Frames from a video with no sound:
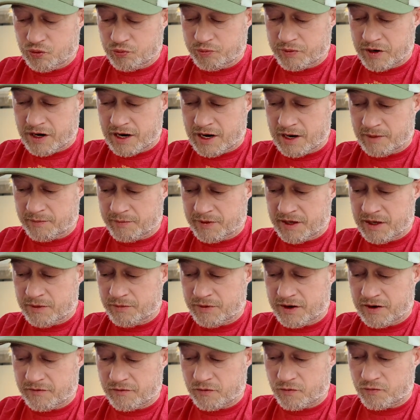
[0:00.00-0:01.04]
Behind Pete,
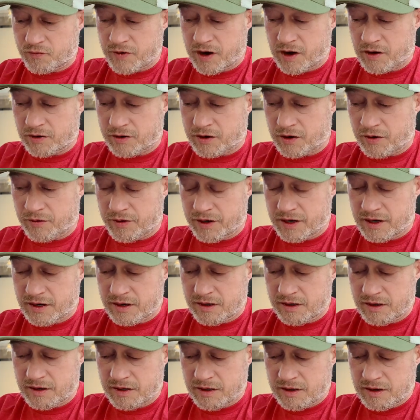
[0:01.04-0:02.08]
we have a rare
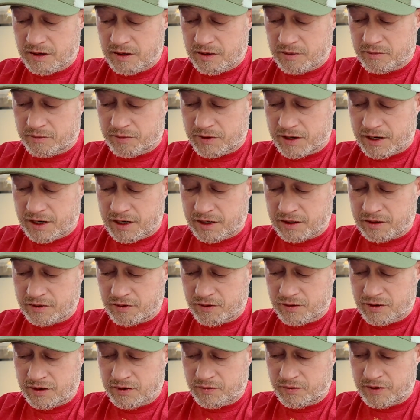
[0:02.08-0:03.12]
Coda. Behind
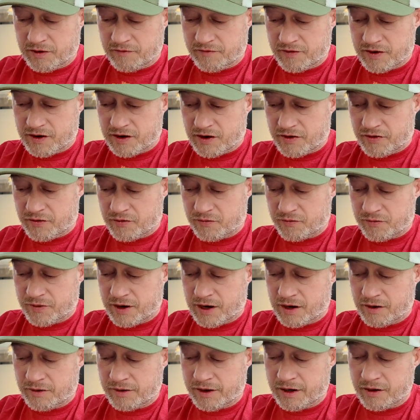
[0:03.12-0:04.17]
Coda, we have another
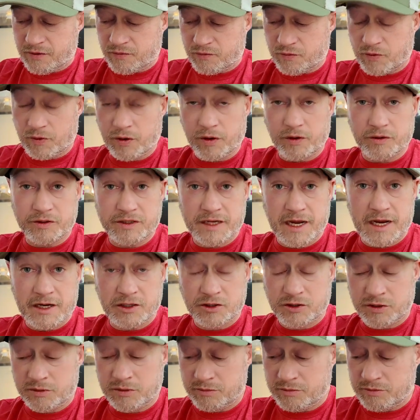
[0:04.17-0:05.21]
rare in Royal
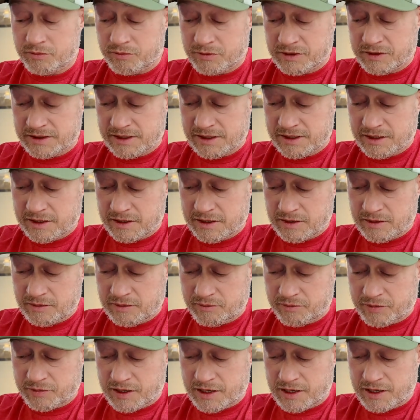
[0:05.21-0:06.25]
Tantrum.
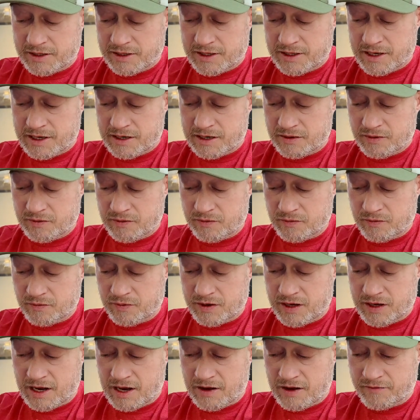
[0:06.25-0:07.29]
Behind that,
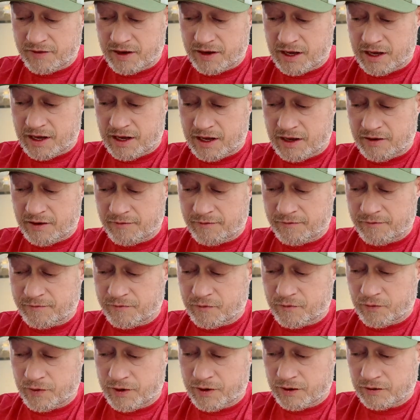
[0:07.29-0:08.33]
we have a
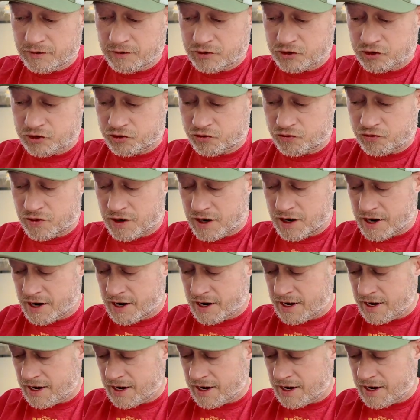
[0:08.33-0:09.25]
foil Try